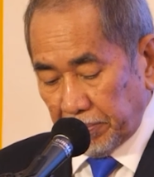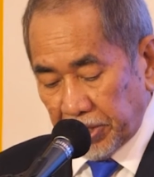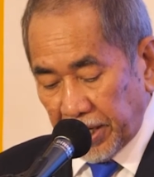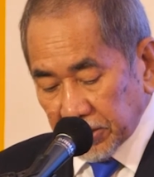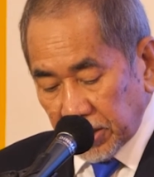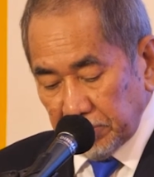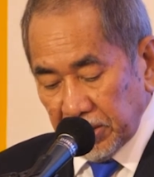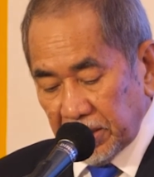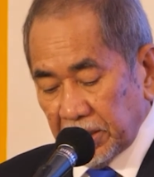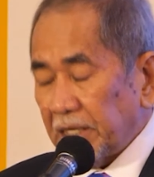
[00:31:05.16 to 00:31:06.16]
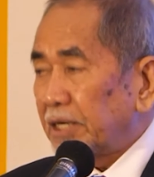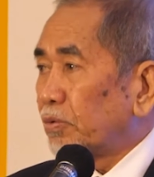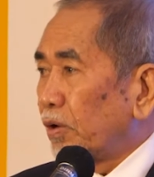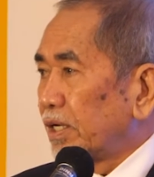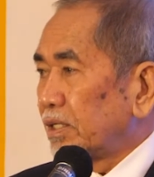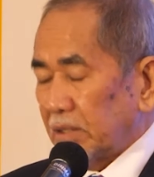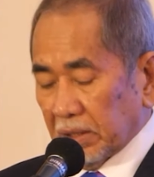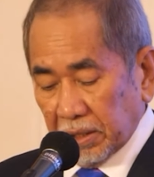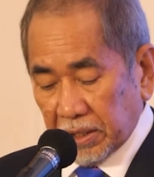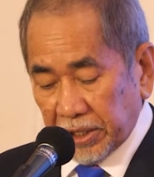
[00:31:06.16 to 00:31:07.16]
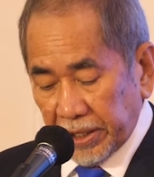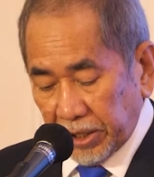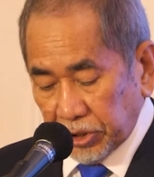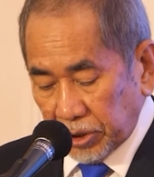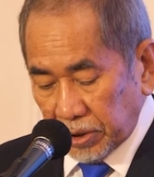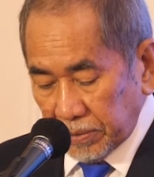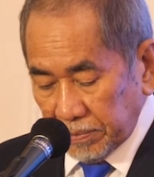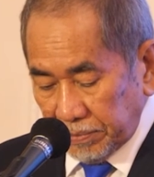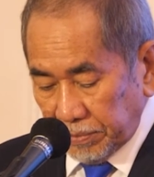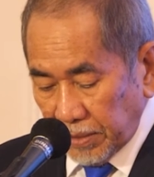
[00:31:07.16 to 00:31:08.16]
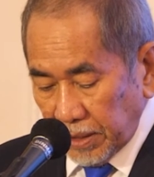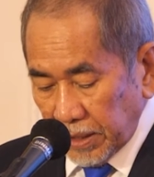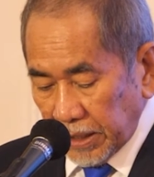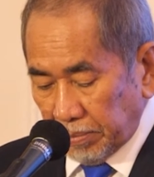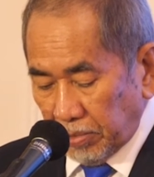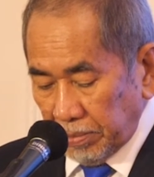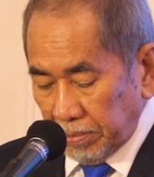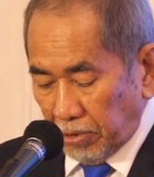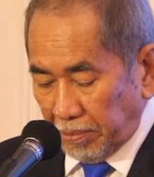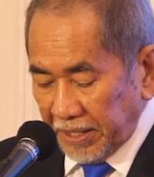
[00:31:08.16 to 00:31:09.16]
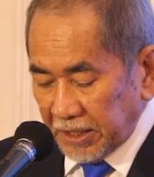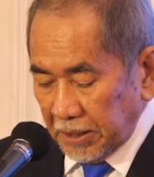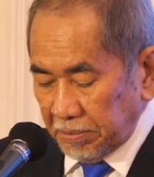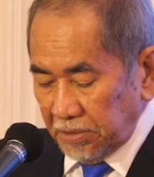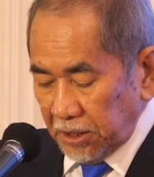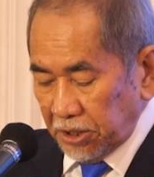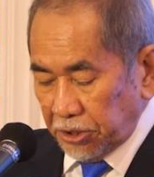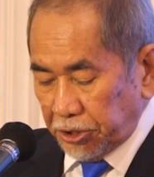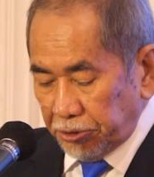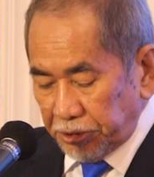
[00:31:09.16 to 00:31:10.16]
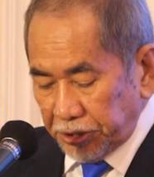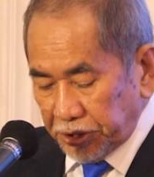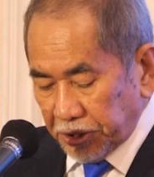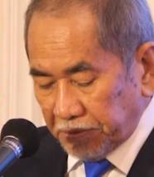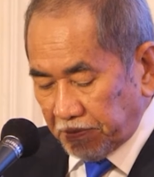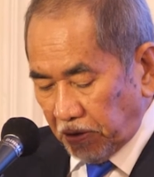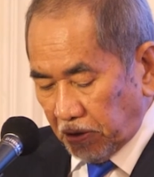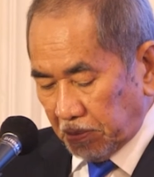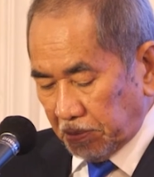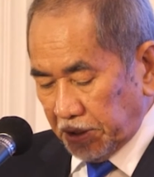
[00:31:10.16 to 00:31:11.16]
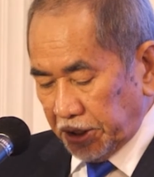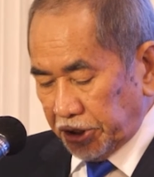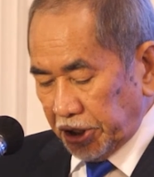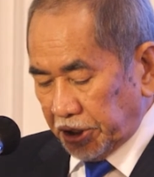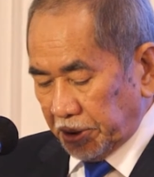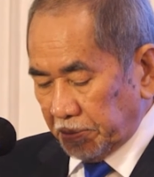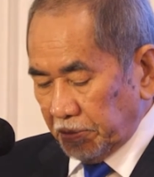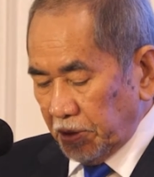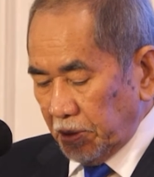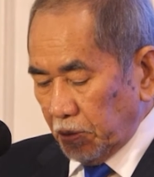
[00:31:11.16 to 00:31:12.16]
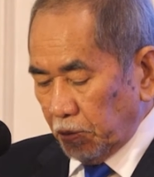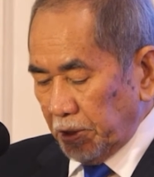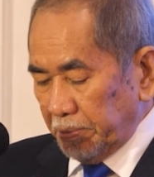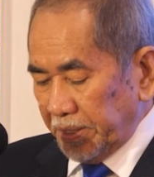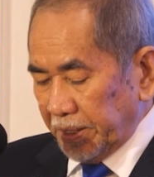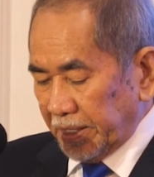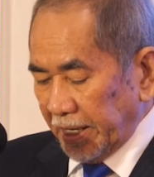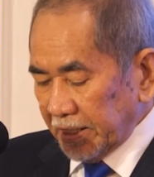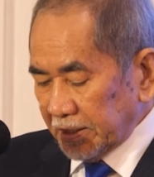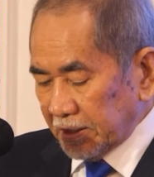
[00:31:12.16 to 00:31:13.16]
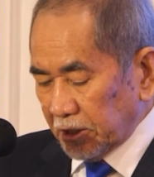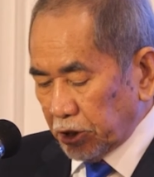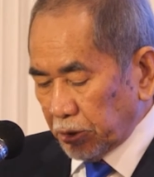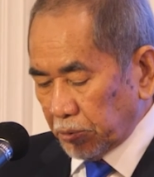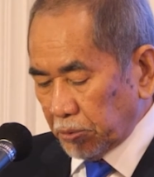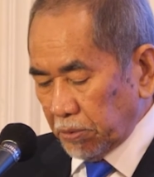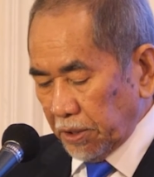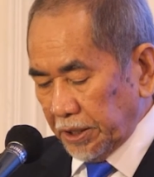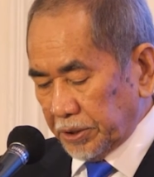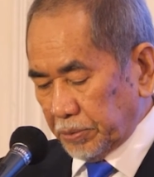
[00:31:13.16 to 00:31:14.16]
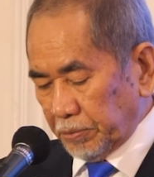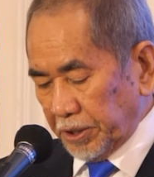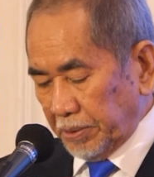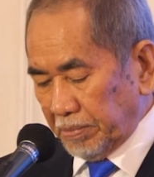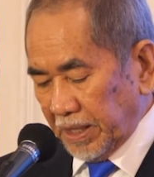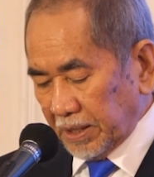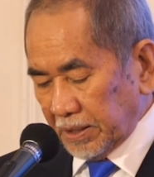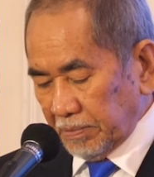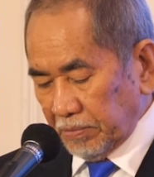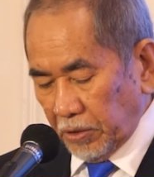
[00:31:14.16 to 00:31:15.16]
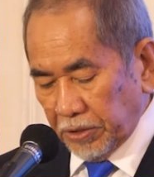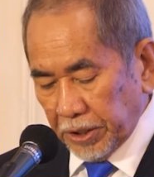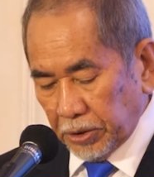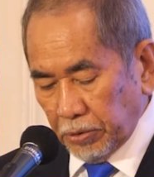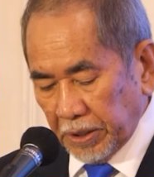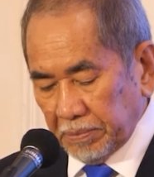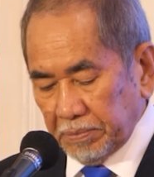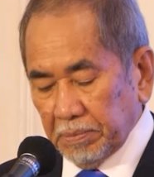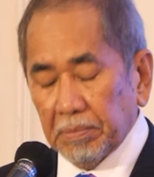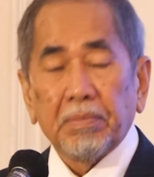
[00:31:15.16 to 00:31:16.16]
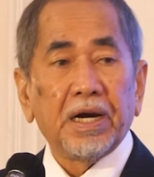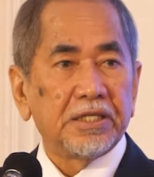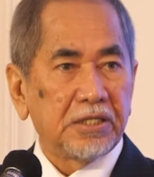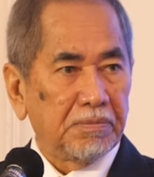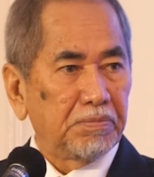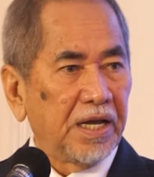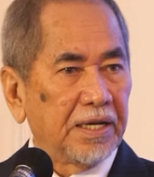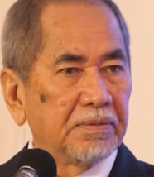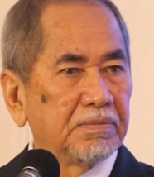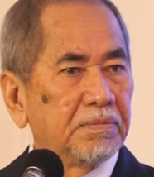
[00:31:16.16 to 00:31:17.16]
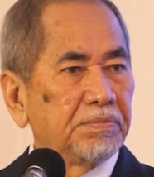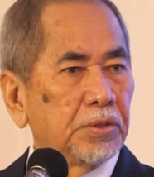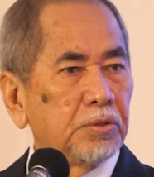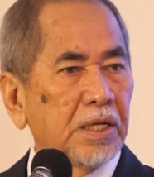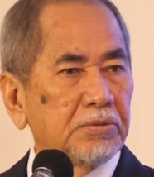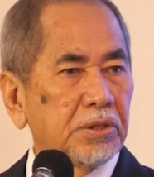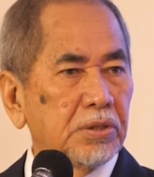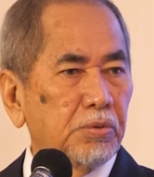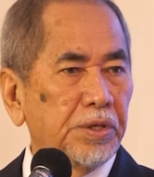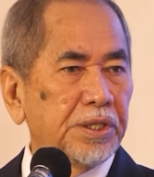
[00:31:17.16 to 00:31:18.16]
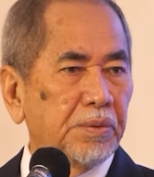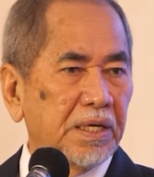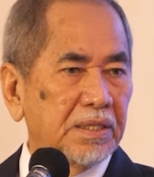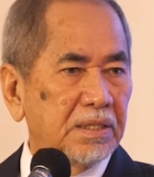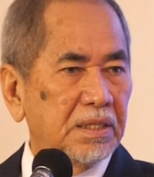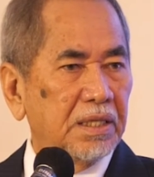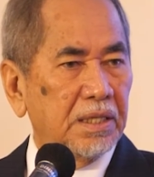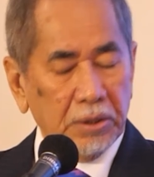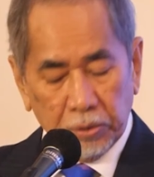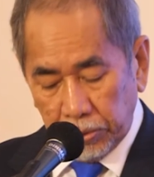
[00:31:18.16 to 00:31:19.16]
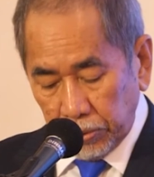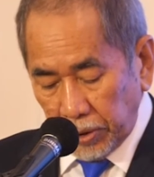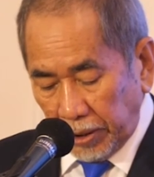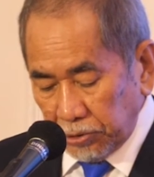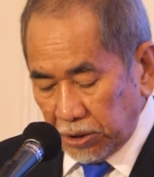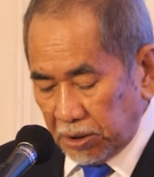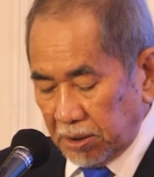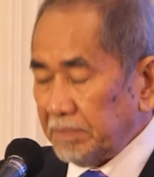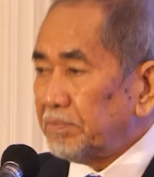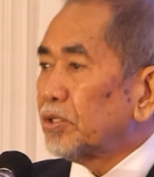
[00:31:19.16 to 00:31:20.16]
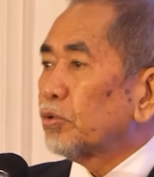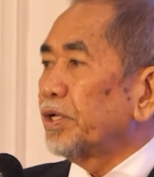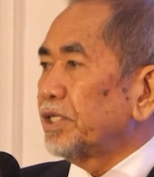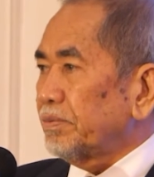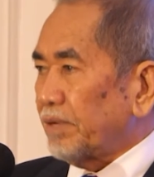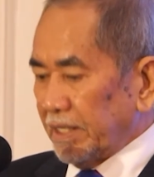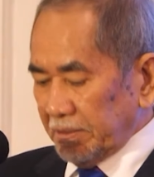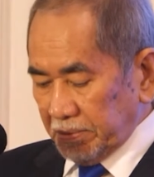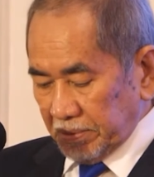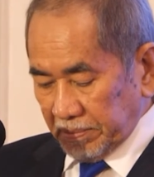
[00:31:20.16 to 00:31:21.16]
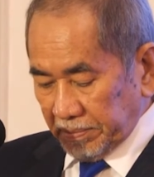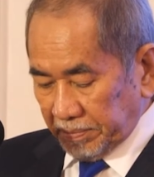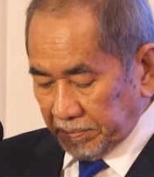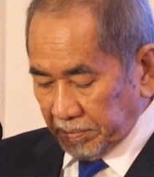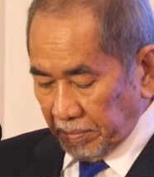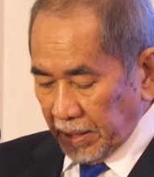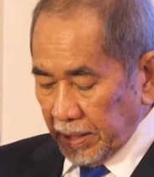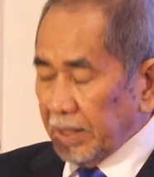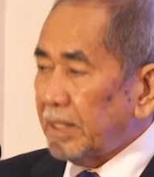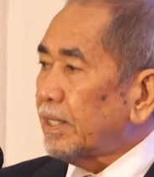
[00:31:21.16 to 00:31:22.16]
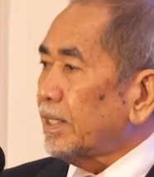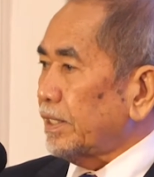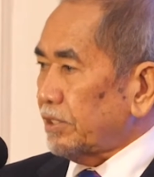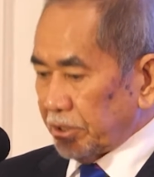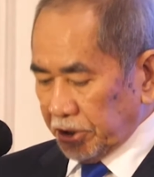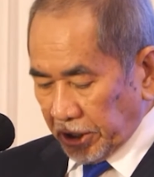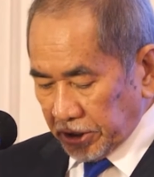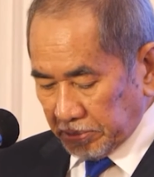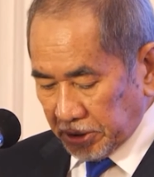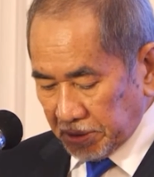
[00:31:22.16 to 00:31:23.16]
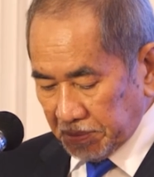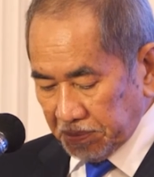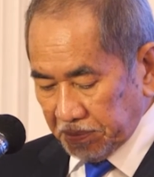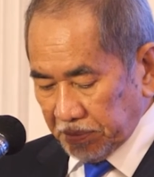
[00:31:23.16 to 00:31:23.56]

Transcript: productivity and wealth creation. The momentum in introducing reform initiative will be carried through as we embark on the 12th Malaysia Plan, 2021 to 2025. Ladies and gentlemen,